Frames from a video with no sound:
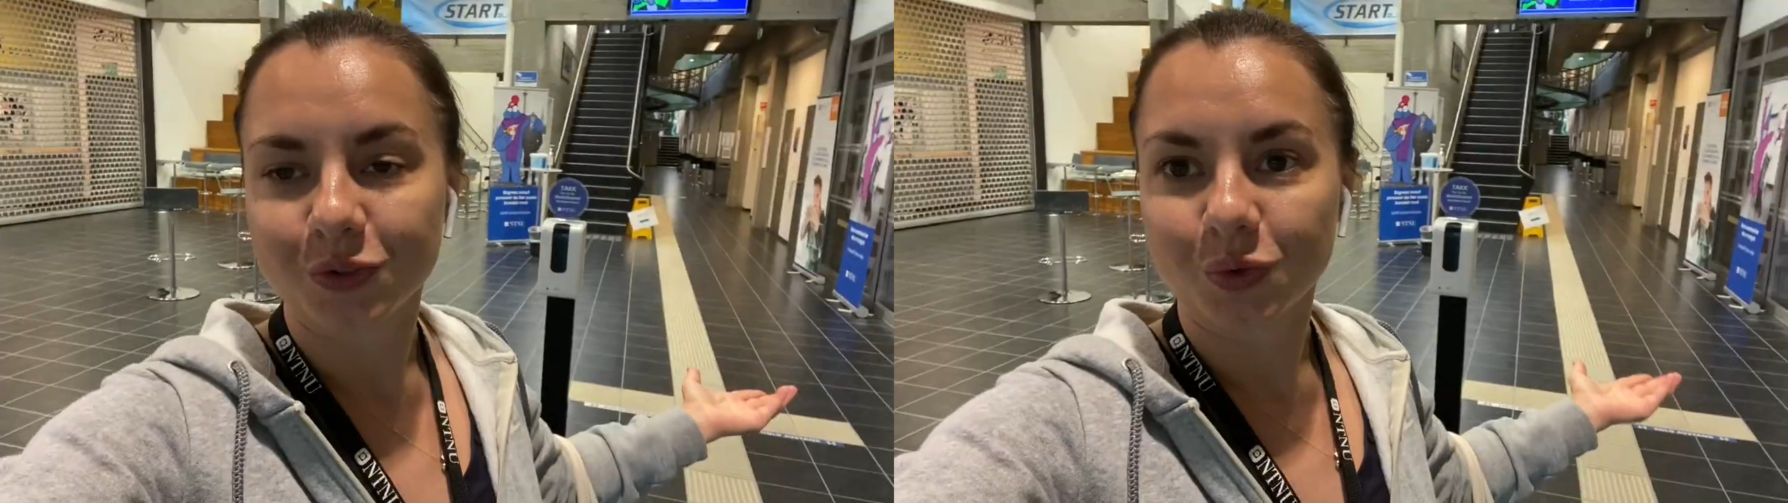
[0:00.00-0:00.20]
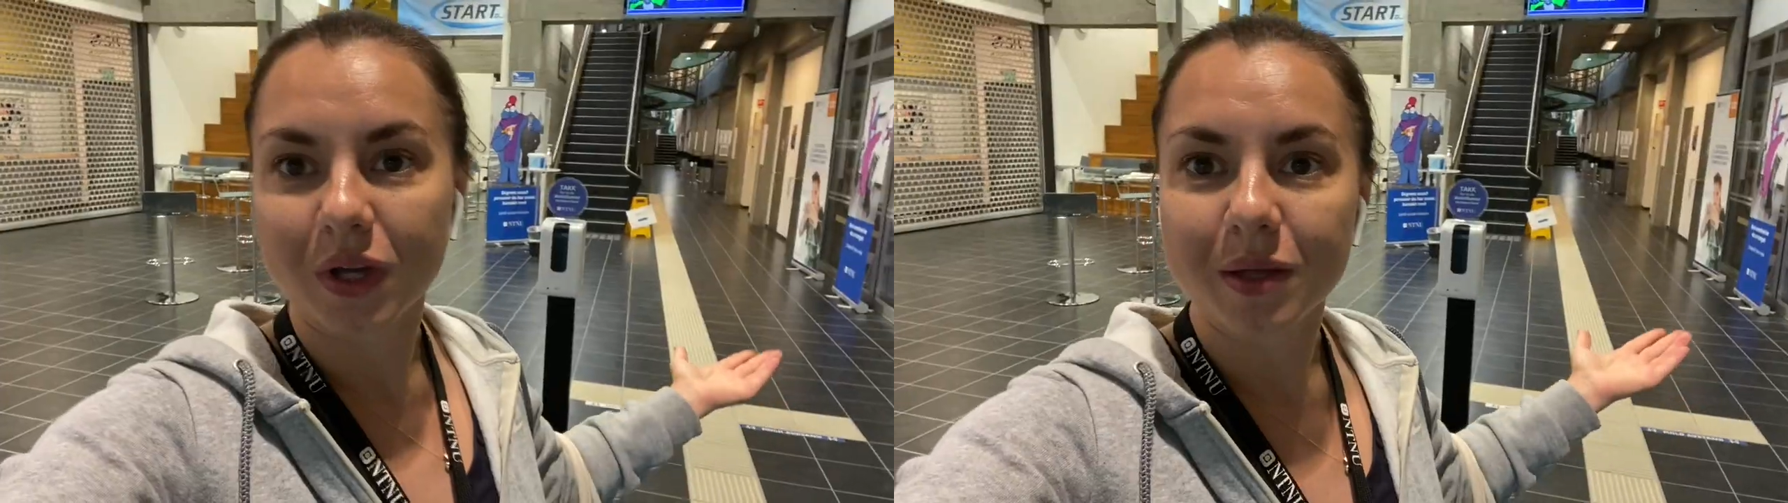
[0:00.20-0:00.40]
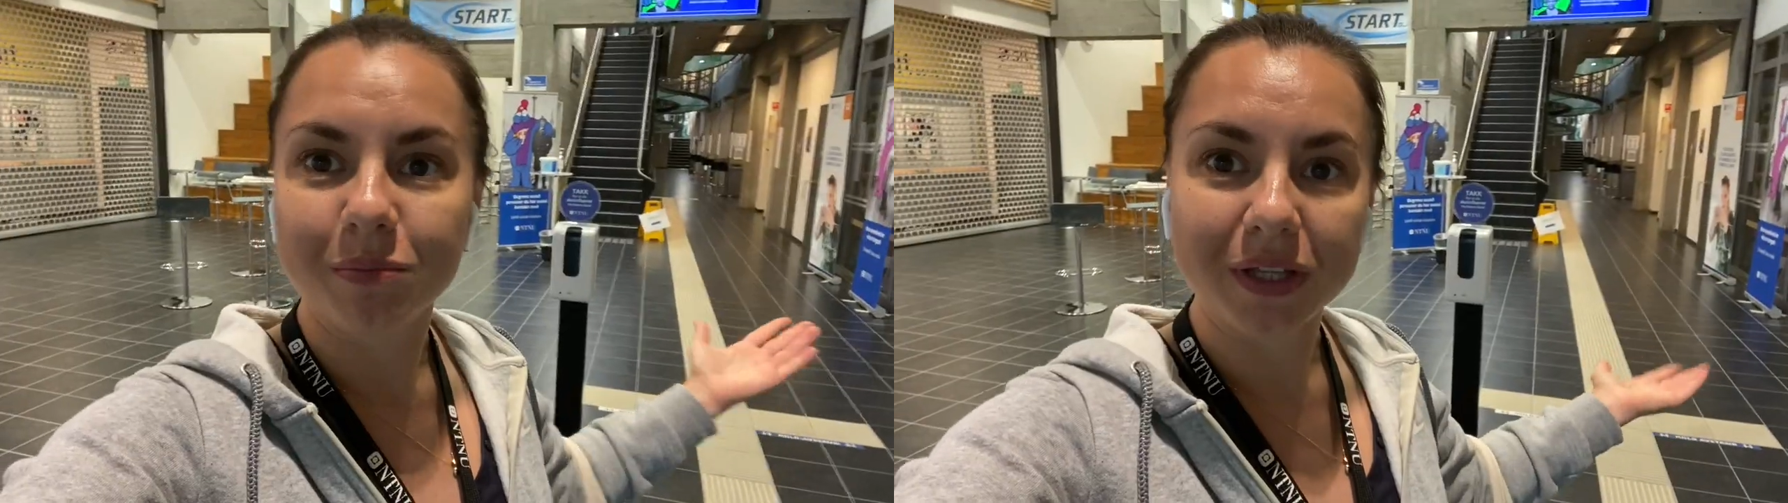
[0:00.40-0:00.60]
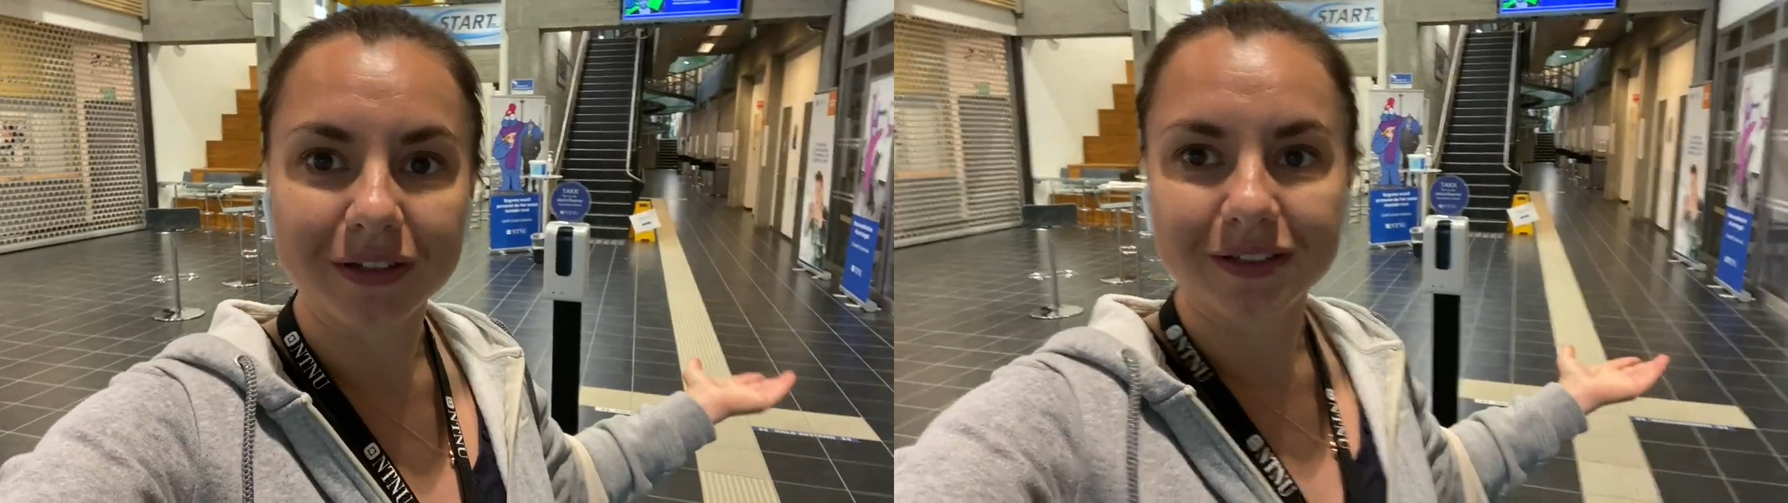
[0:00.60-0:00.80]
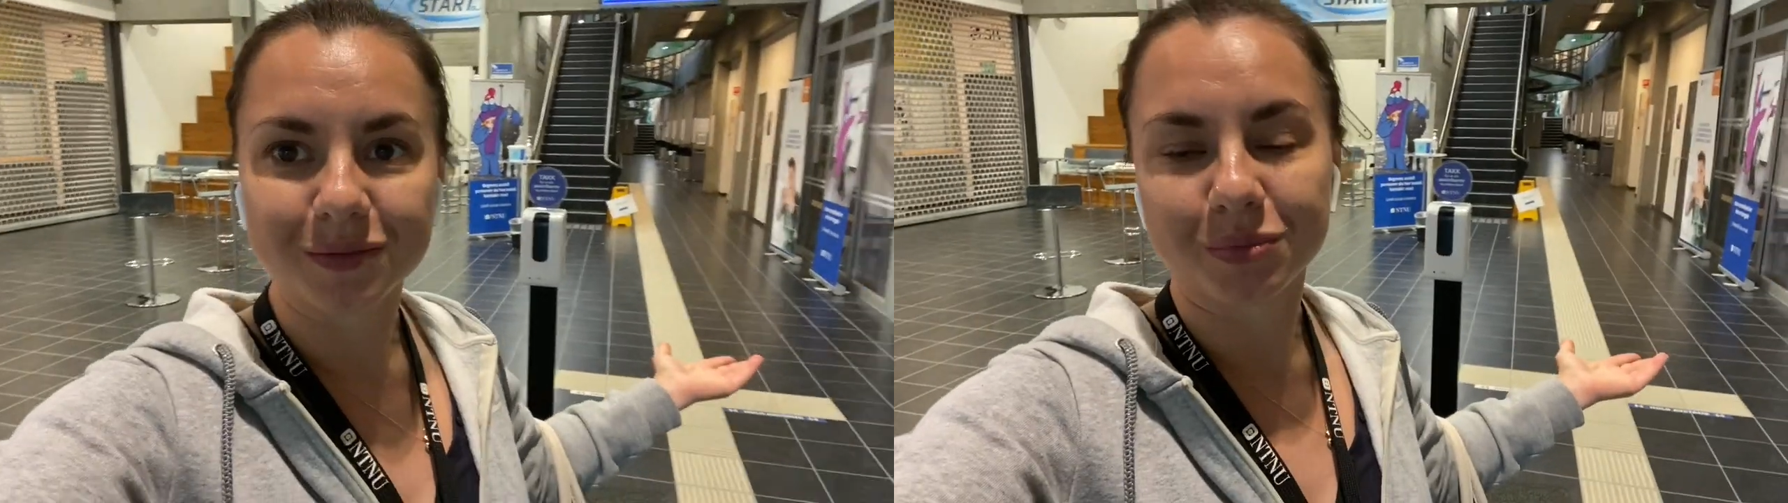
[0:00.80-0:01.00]
the
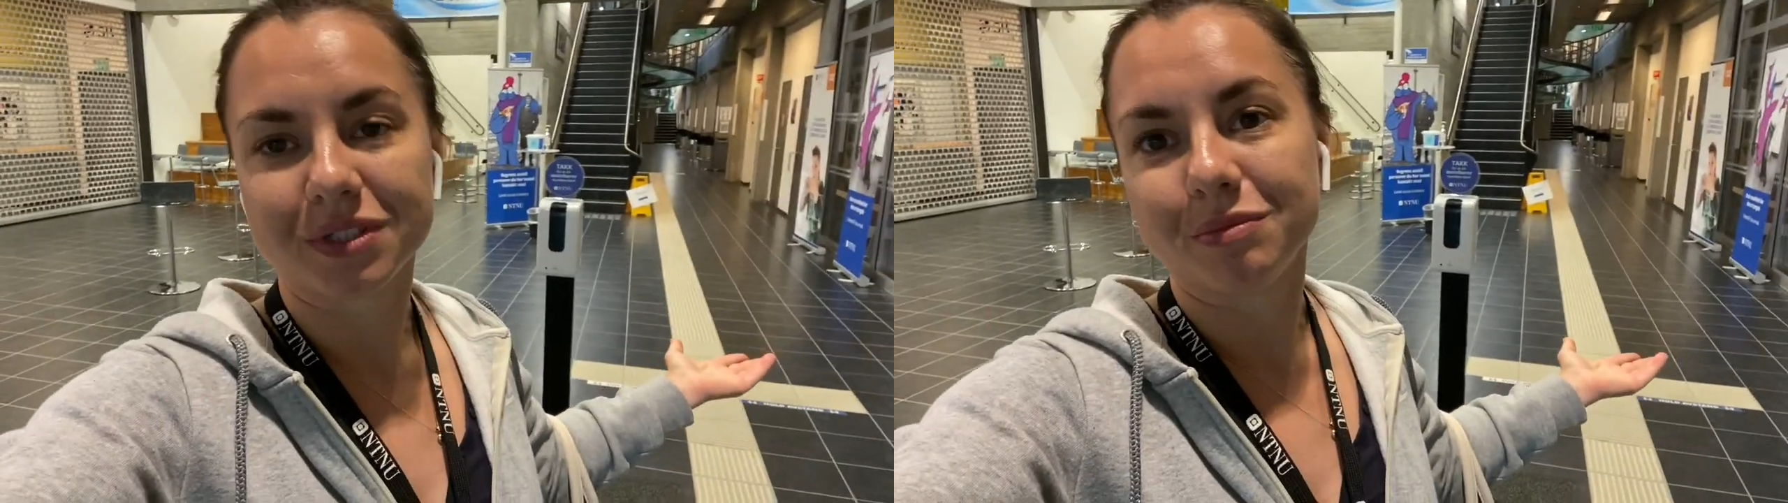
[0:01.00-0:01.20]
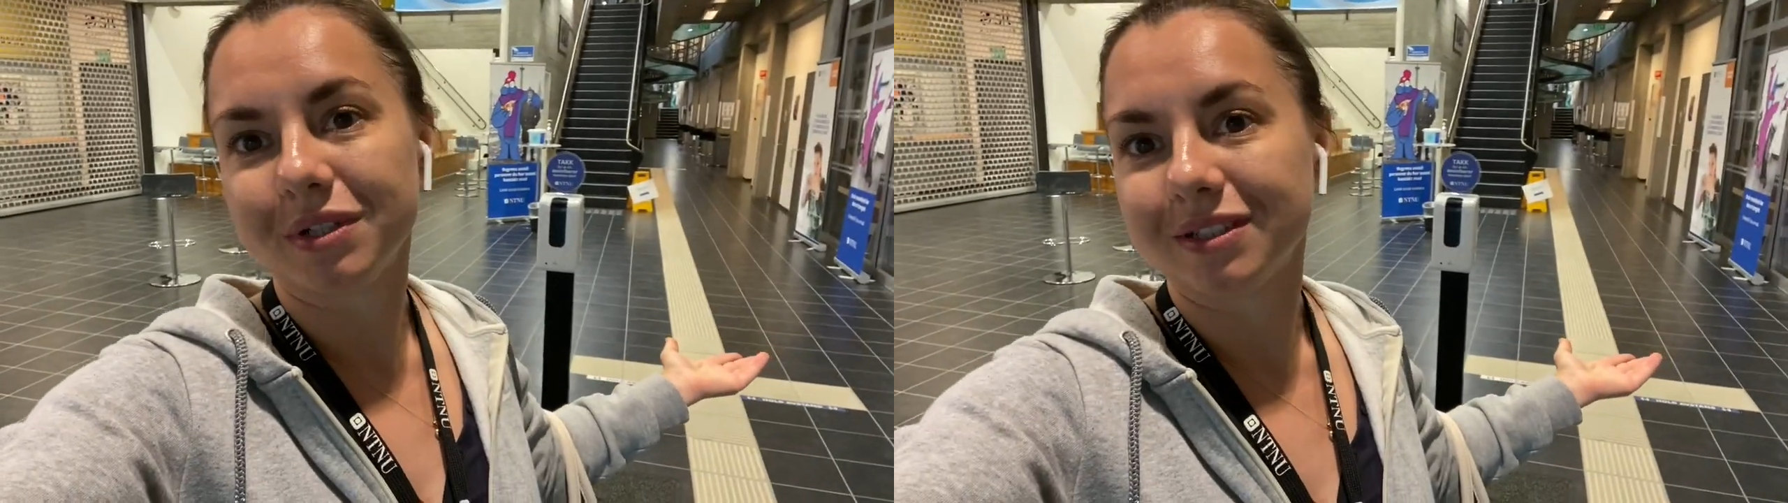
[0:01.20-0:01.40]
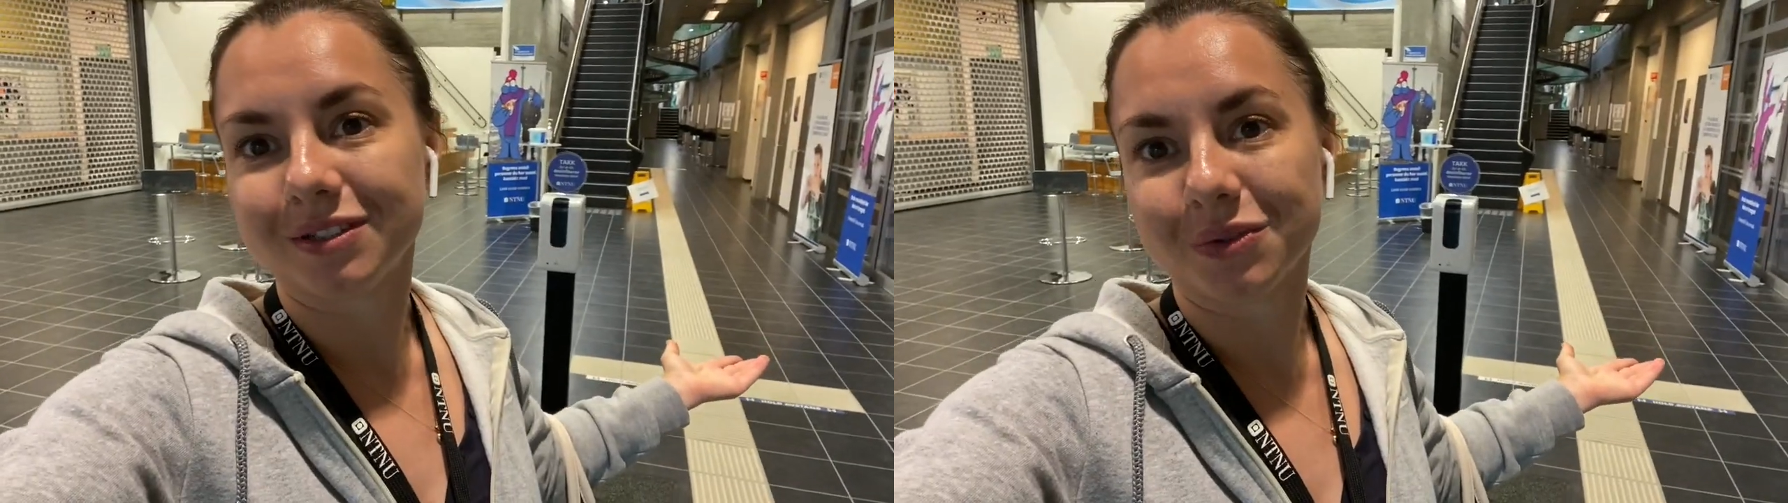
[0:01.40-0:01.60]
ability and possibility